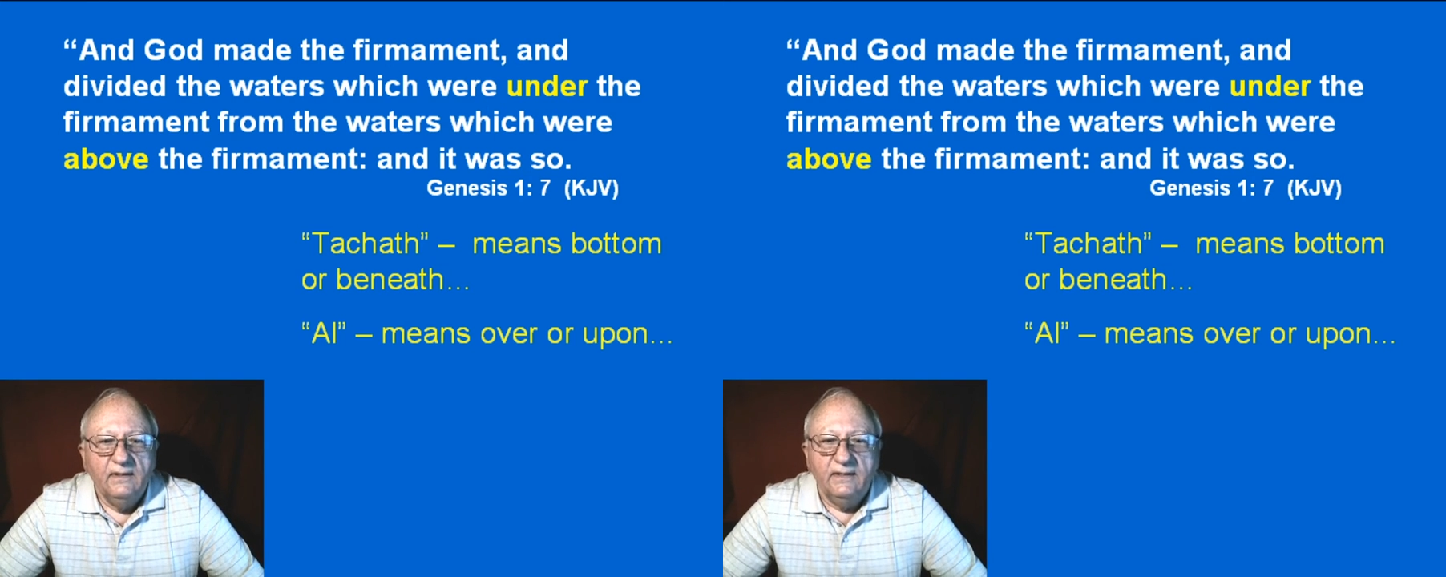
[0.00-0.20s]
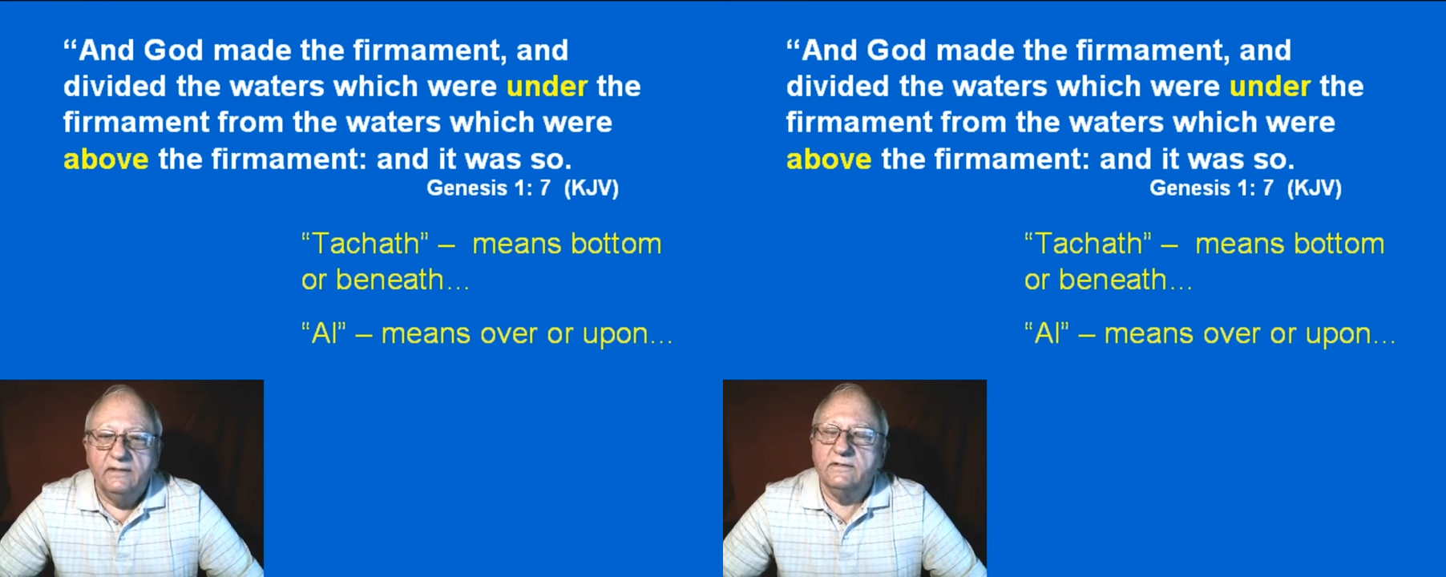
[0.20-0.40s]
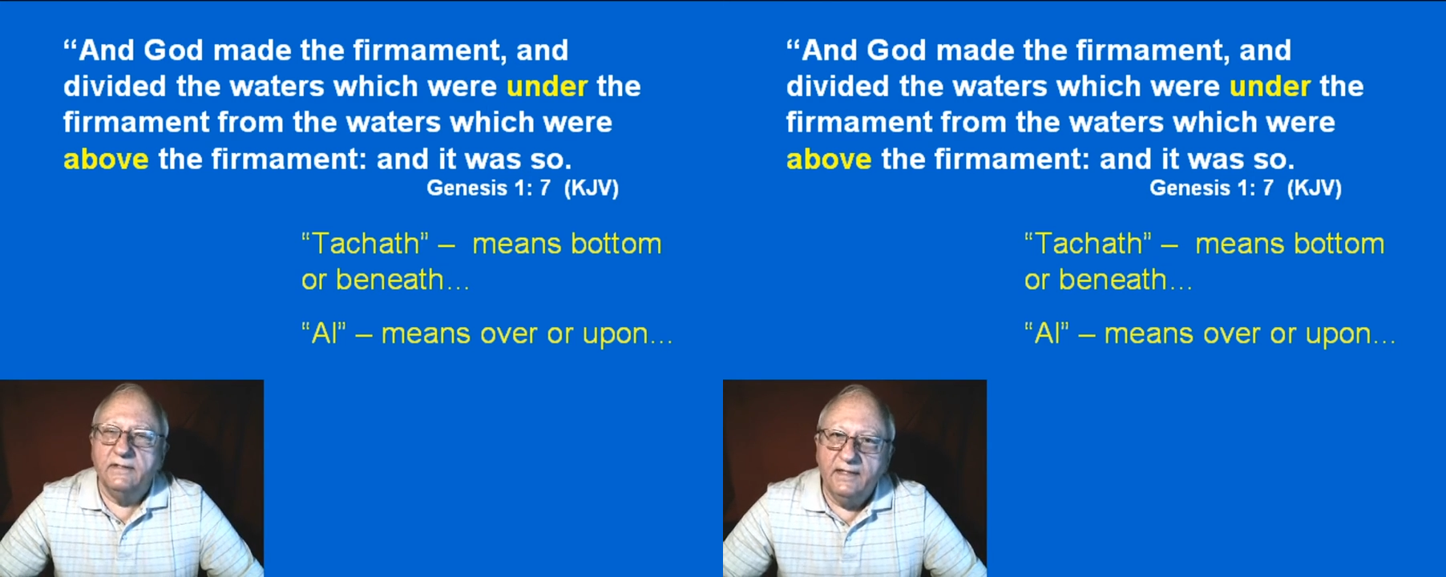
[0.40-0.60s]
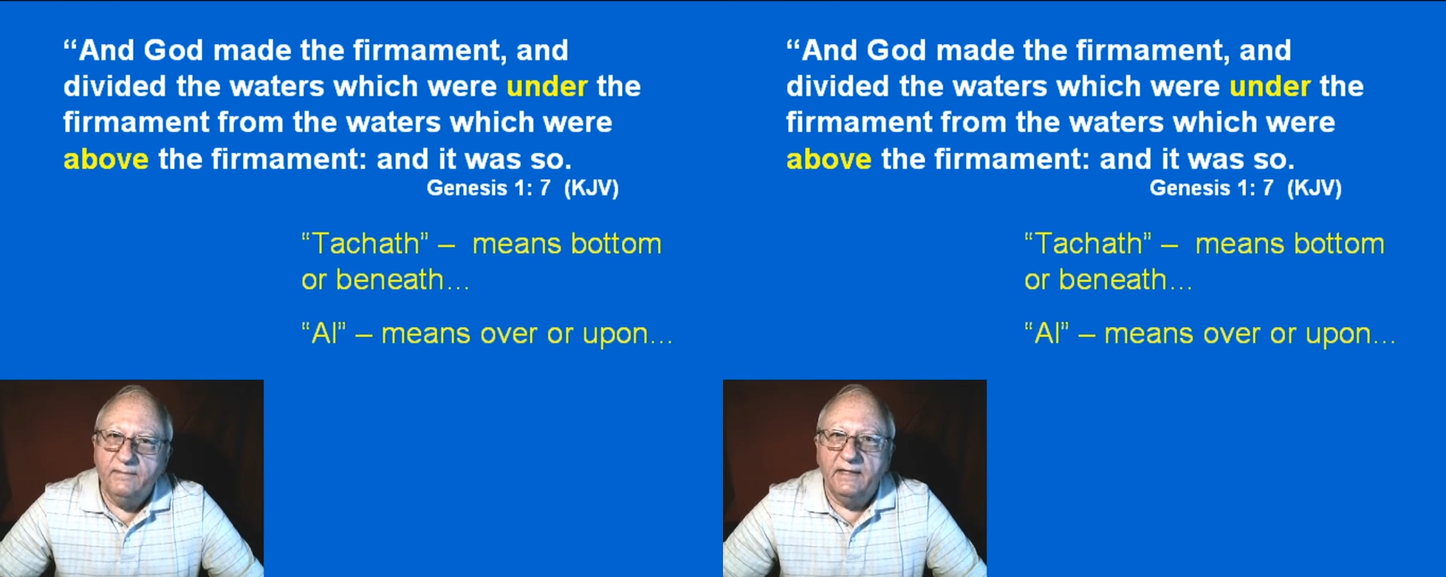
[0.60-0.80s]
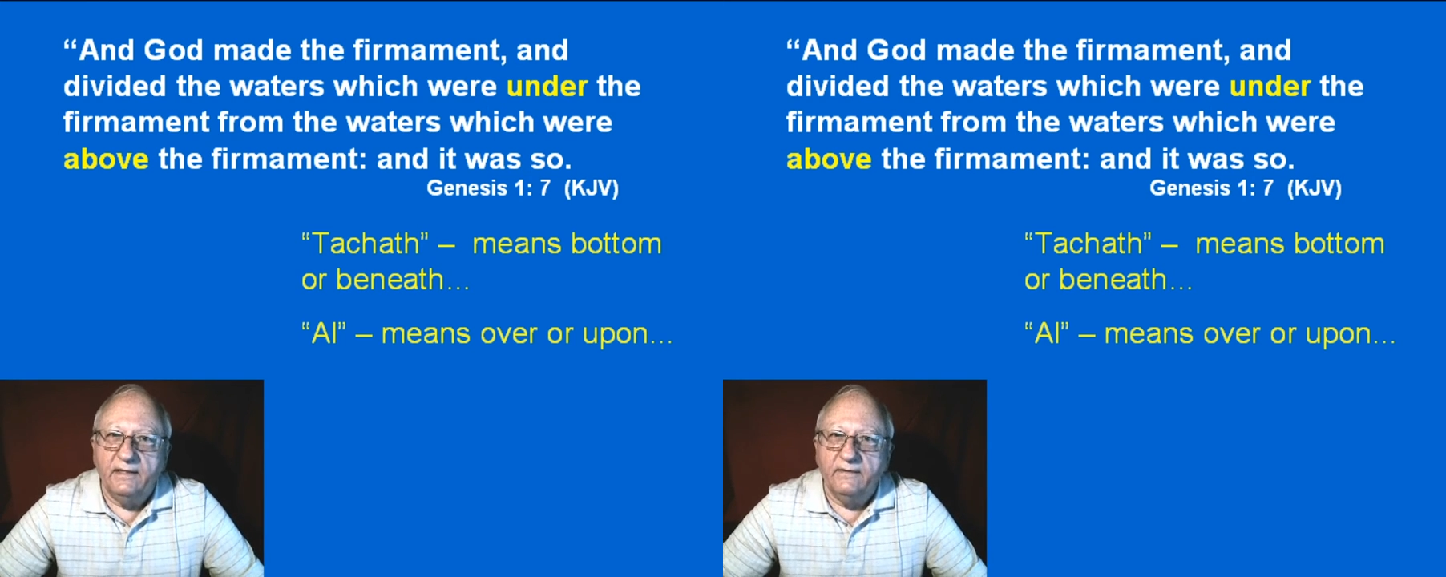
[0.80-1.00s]
In the
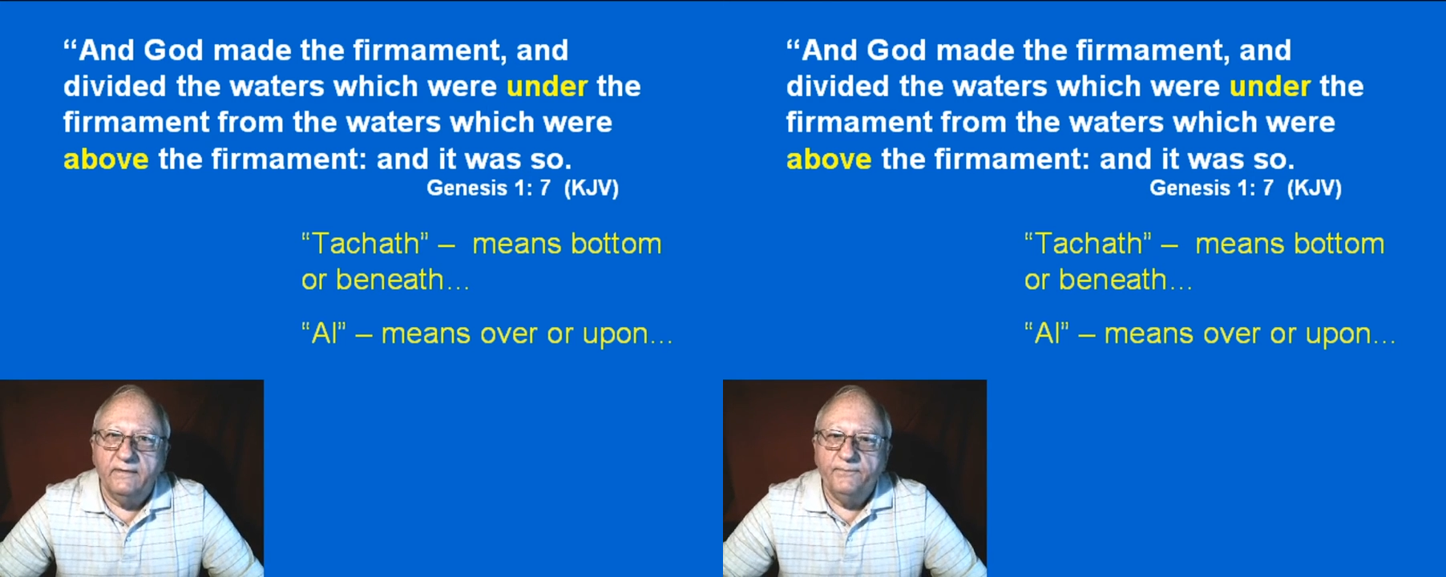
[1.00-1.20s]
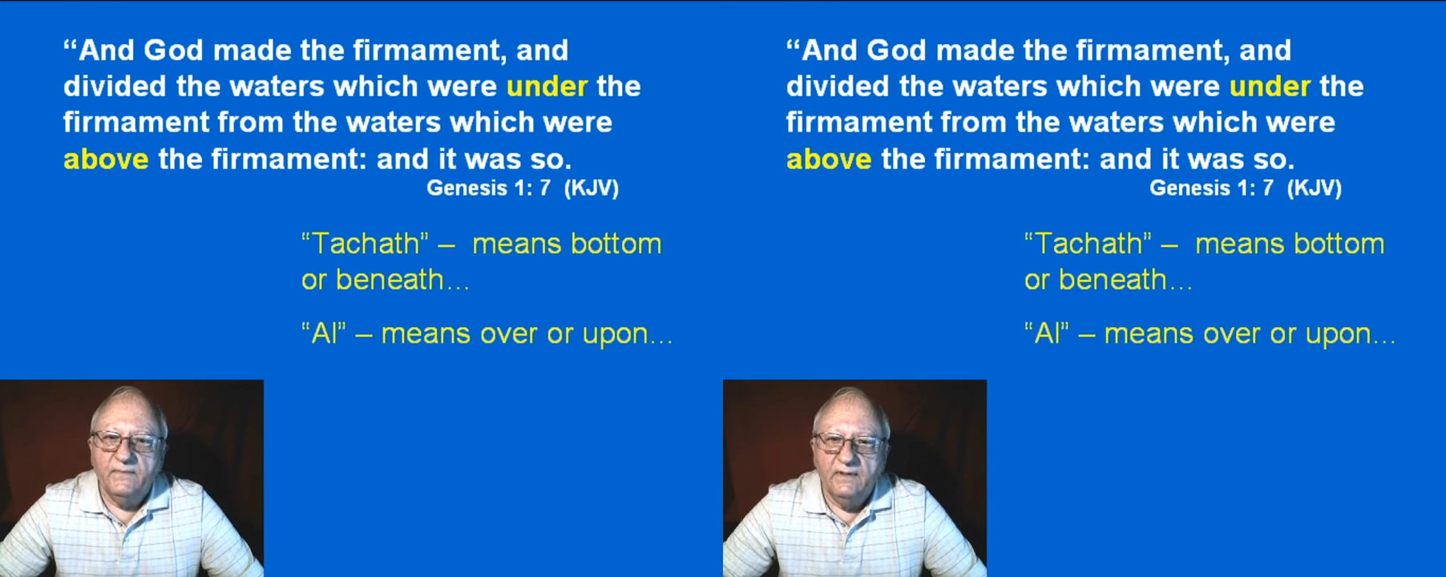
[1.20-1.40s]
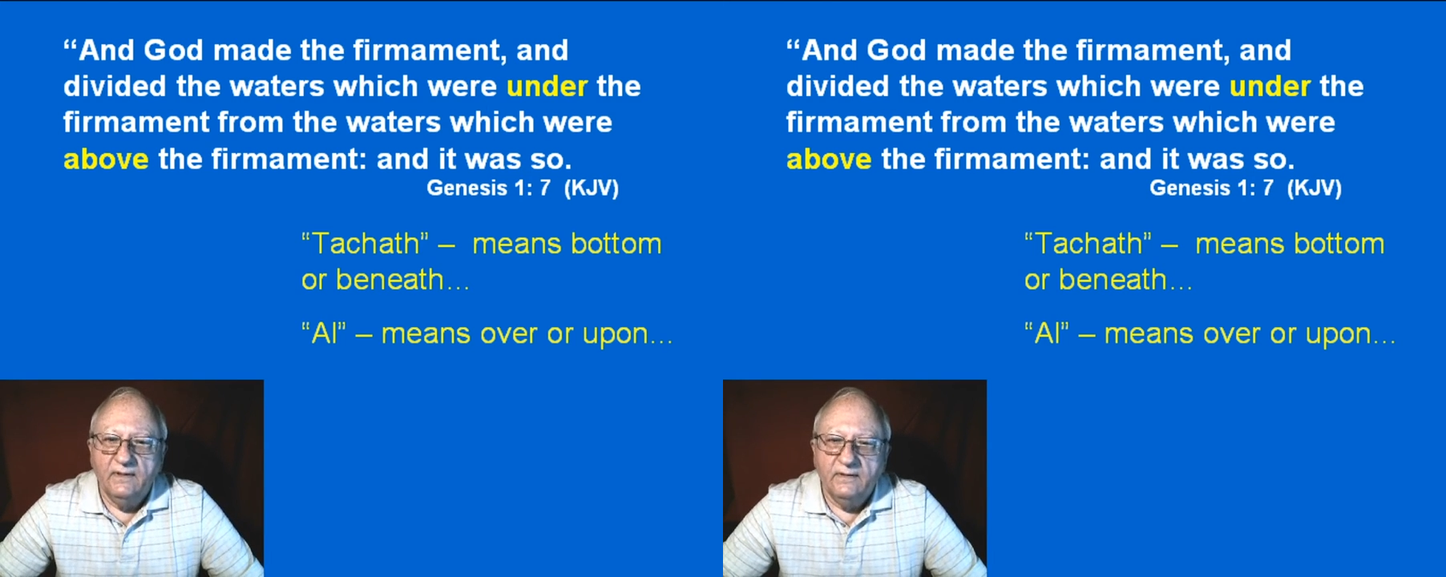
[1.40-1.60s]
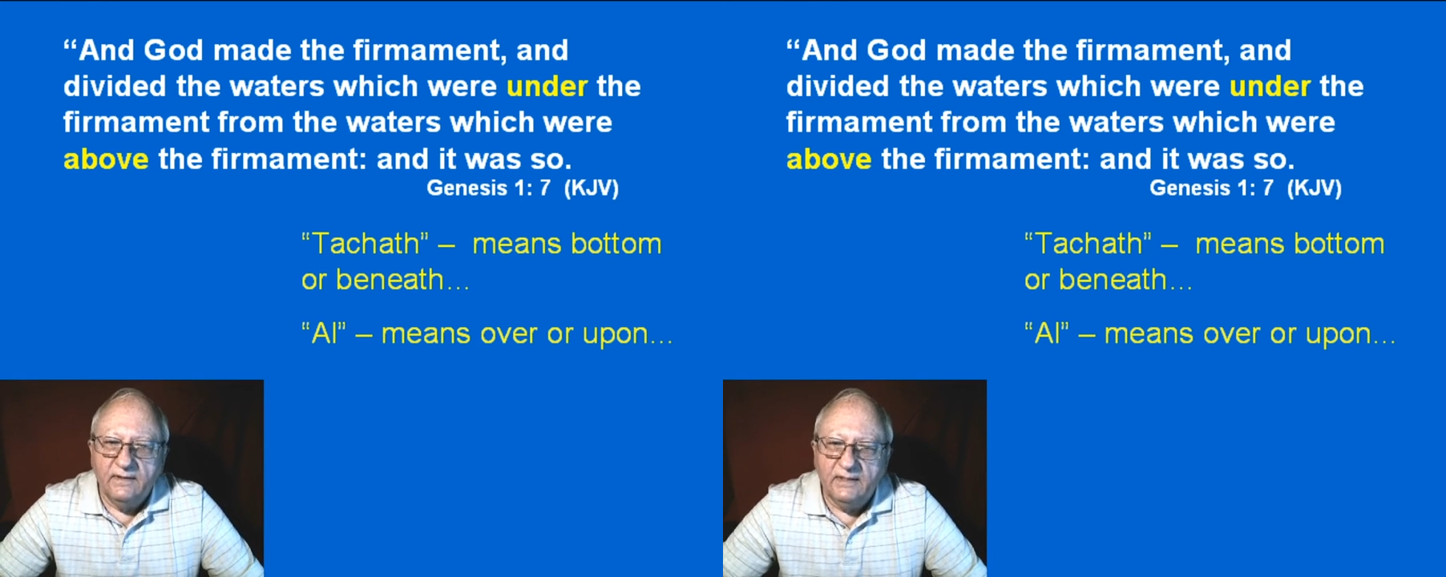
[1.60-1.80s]
same manner, the